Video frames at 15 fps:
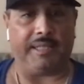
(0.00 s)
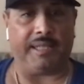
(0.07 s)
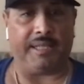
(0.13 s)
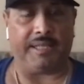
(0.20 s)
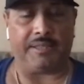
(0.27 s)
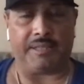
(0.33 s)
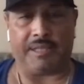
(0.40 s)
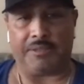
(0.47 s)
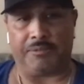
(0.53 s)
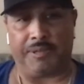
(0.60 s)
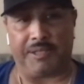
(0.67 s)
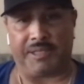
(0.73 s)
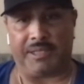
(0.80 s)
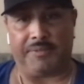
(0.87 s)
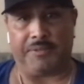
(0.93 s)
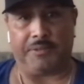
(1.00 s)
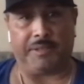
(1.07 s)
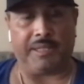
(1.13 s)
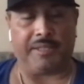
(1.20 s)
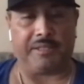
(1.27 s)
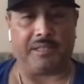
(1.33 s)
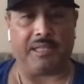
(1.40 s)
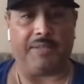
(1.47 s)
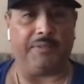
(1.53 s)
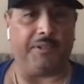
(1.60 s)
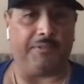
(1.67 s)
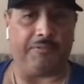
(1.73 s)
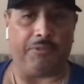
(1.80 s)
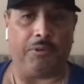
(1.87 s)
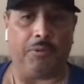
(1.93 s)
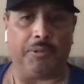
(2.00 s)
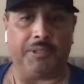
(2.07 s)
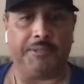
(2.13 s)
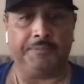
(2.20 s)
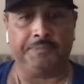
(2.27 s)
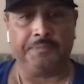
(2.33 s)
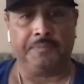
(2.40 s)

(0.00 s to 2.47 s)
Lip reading: as recent of 2011 and forward,